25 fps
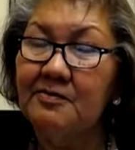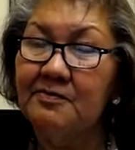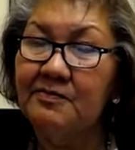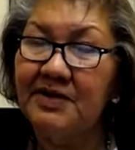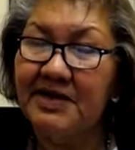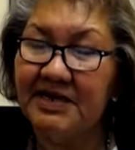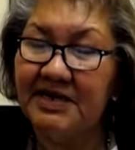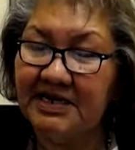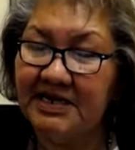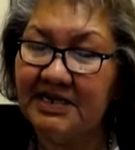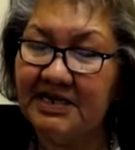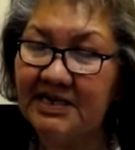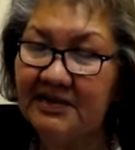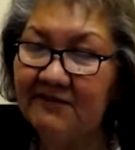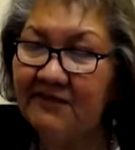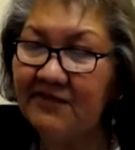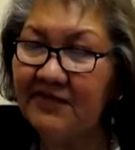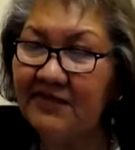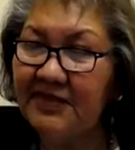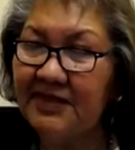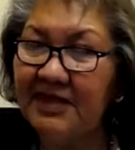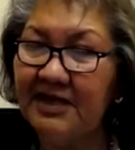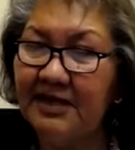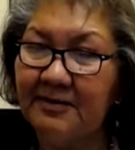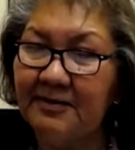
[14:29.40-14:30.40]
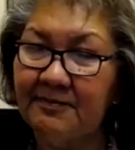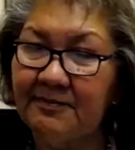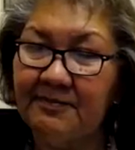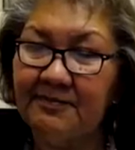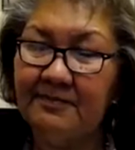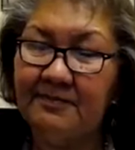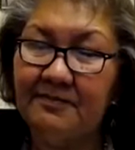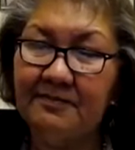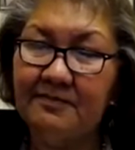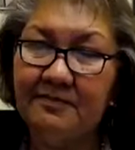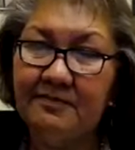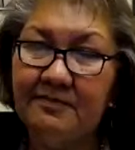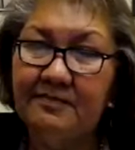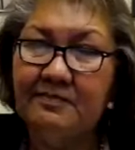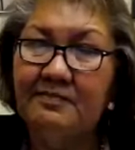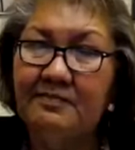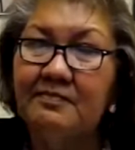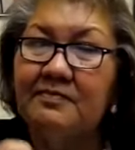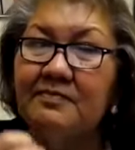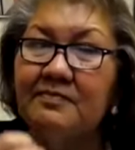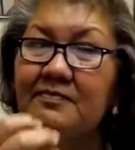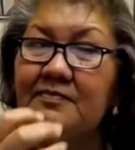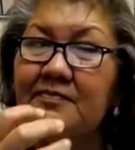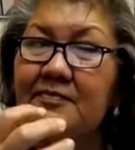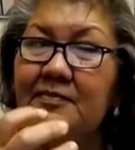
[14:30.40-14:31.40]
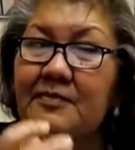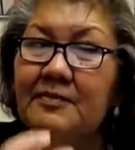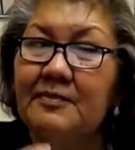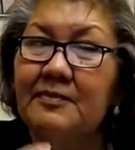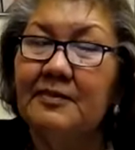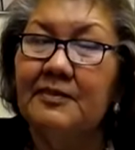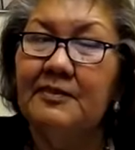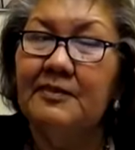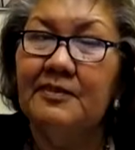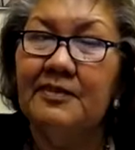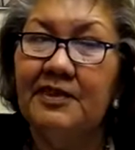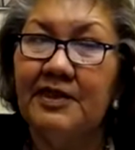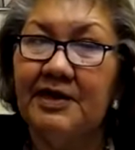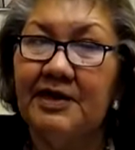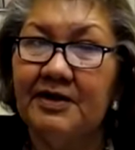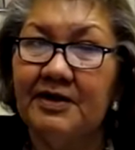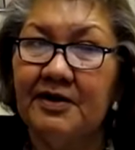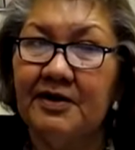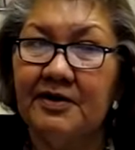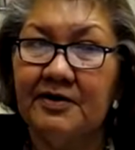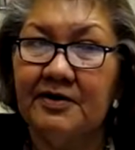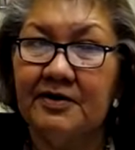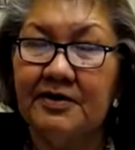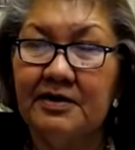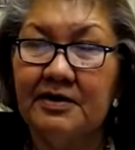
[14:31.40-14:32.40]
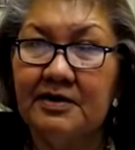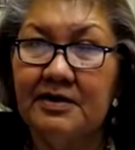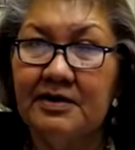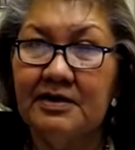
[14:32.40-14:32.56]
but give them their